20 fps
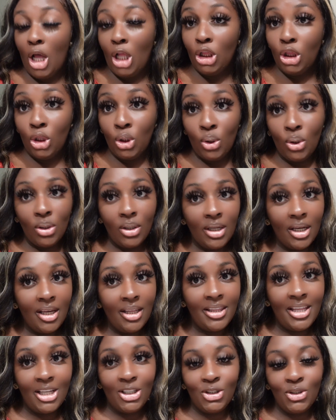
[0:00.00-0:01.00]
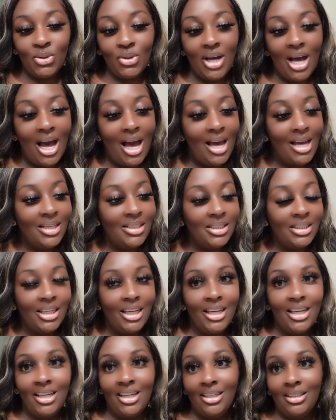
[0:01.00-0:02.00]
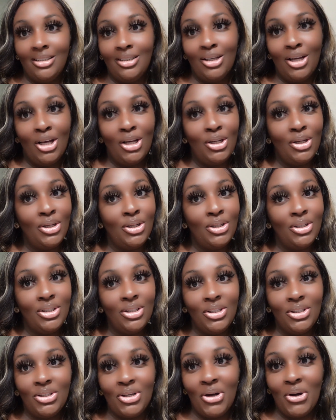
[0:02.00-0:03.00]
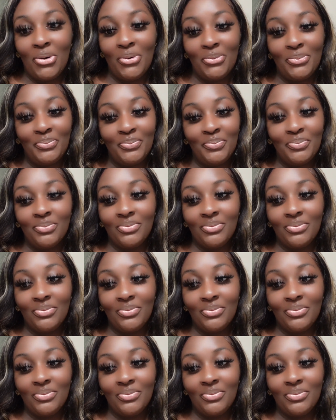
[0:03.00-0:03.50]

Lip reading: look that you guys can, you know,